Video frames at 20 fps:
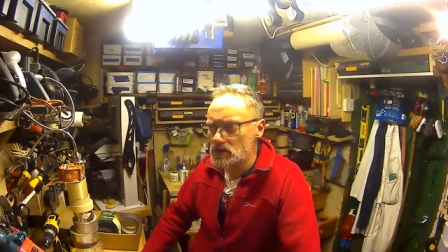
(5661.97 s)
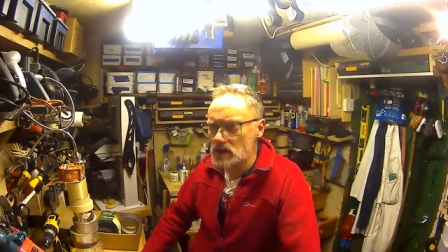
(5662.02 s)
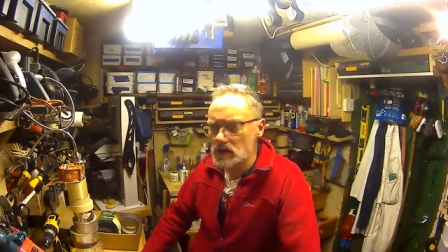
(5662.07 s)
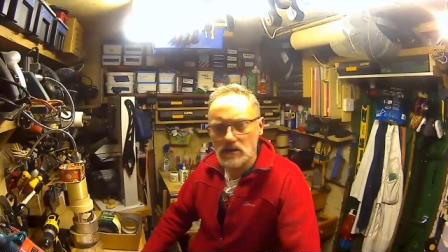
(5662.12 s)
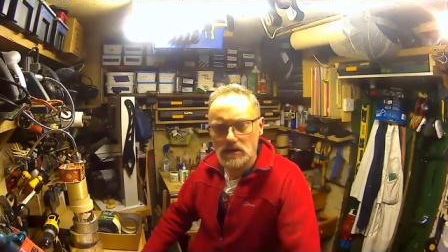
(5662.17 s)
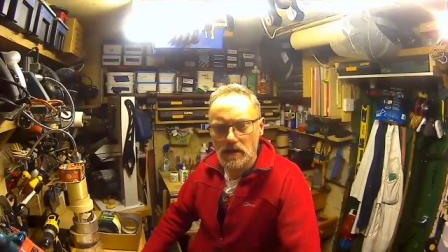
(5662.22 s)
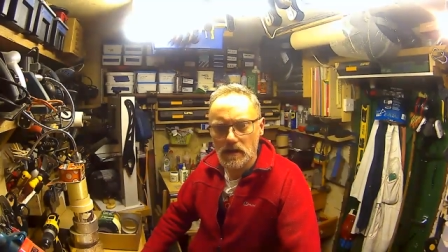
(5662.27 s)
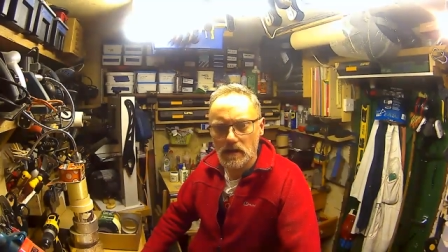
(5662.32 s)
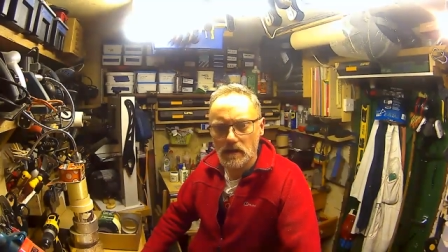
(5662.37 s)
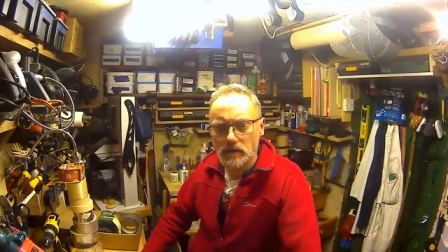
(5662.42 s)

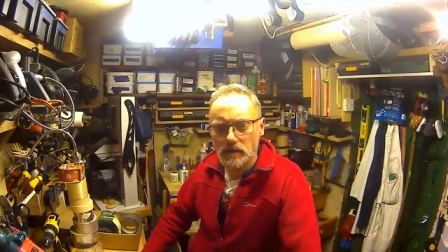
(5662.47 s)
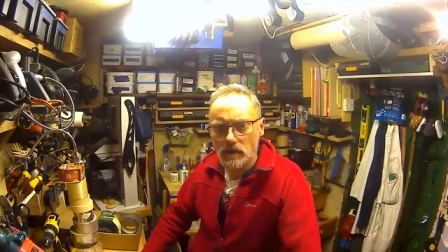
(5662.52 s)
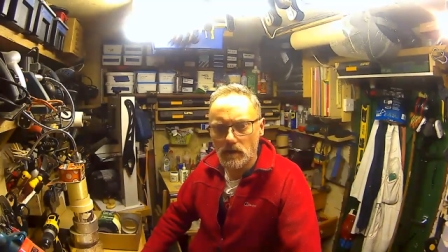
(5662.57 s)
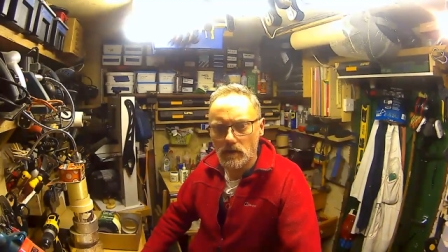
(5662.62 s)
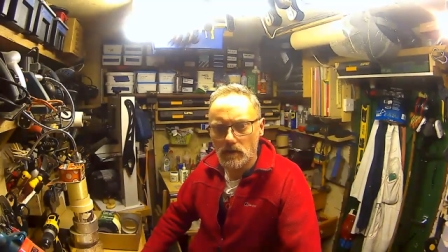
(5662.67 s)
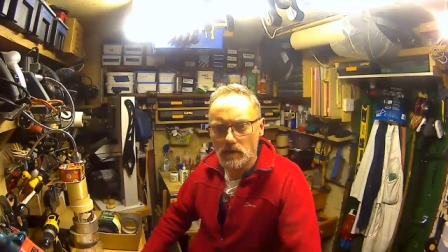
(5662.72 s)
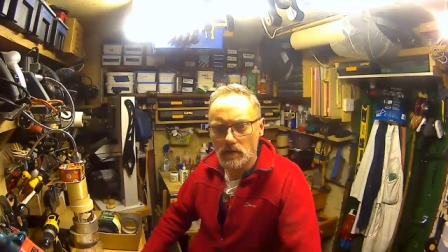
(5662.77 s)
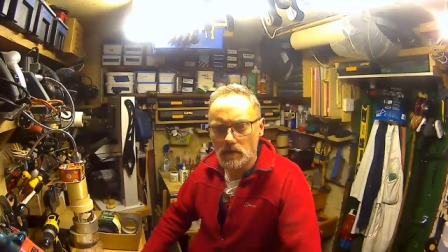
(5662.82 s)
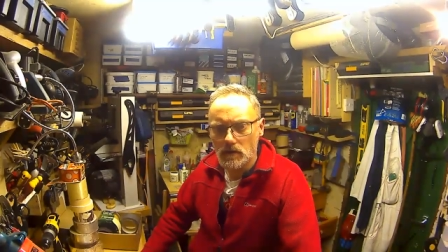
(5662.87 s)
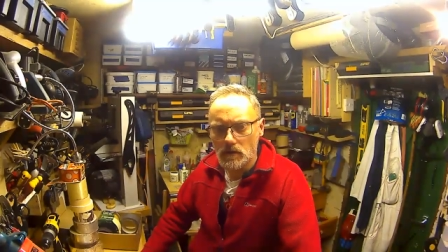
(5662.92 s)
teaching
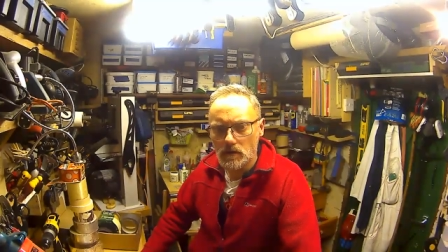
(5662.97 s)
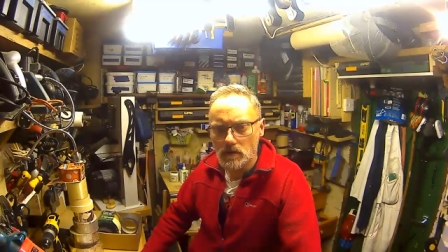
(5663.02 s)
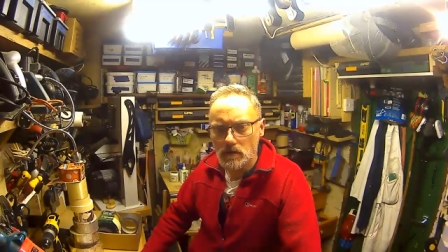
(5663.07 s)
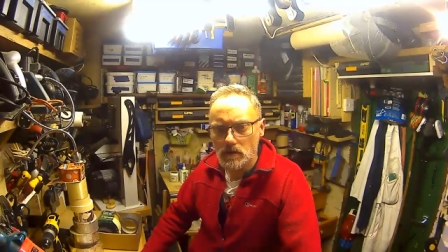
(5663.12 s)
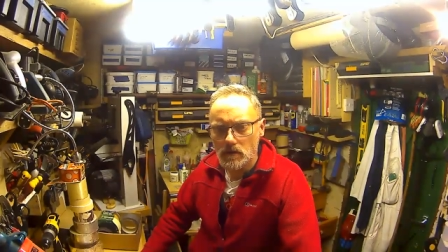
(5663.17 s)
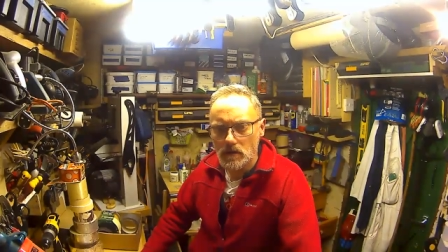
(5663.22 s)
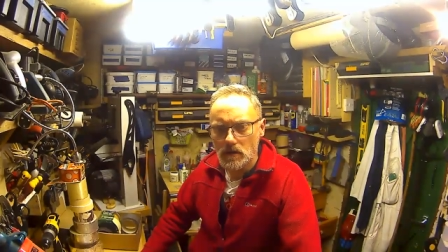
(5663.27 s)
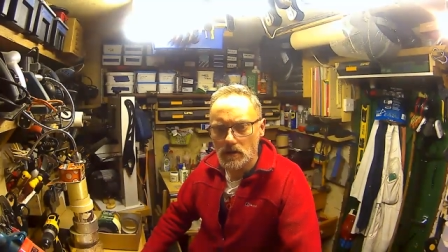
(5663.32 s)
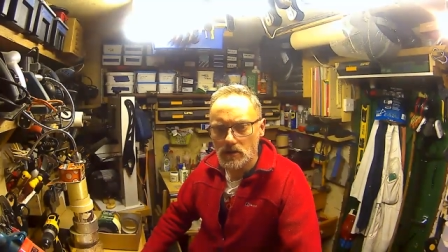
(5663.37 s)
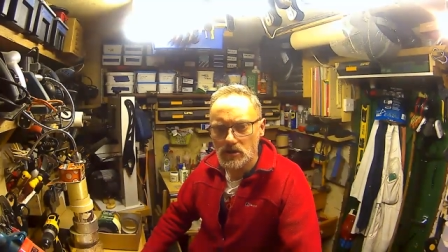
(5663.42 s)
for
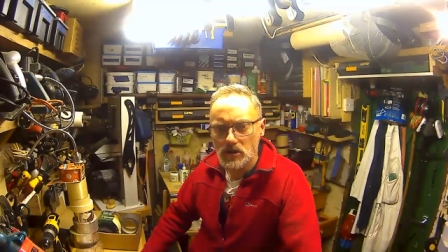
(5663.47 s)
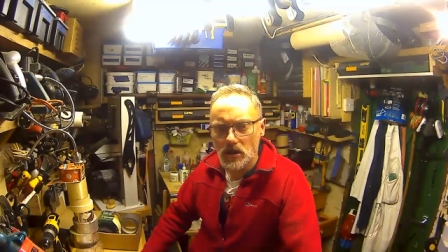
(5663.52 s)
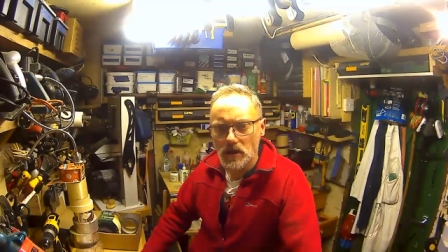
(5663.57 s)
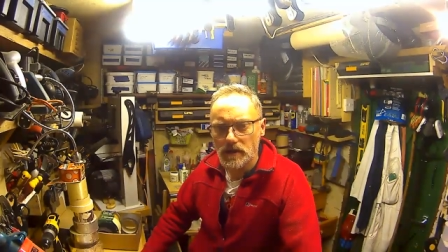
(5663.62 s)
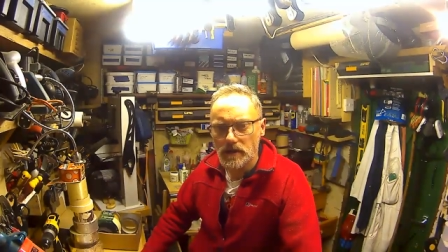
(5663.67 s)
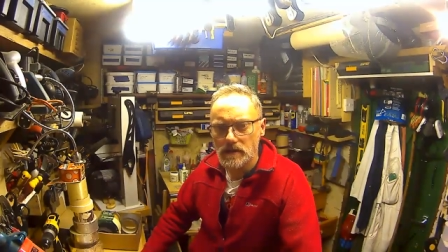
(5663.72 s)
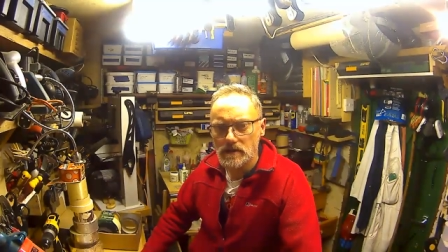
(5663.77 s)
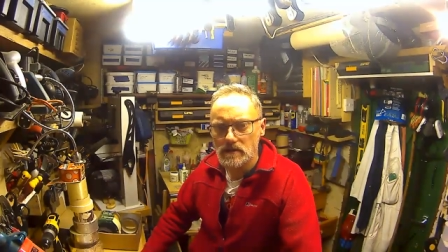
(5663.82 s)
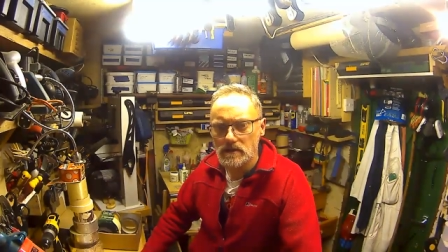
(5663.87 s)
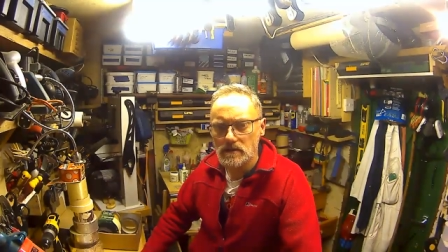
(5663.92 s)

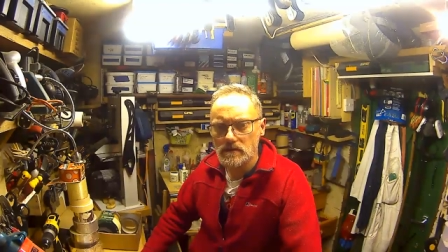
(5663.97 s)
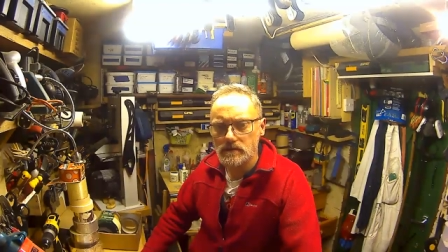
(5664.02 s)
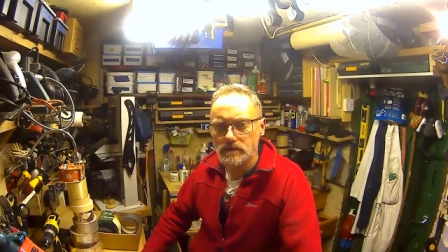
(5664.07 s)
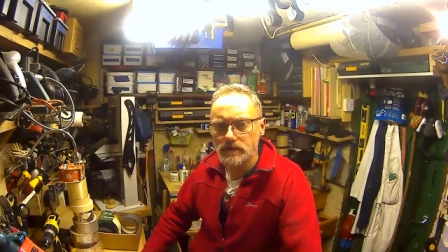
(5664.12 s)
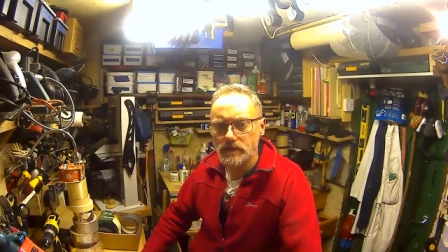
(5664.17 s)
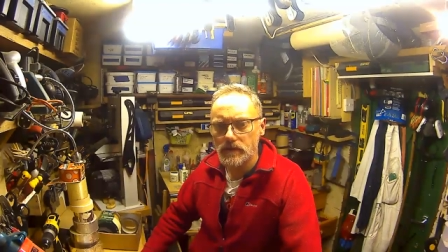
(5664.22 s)
Chinese,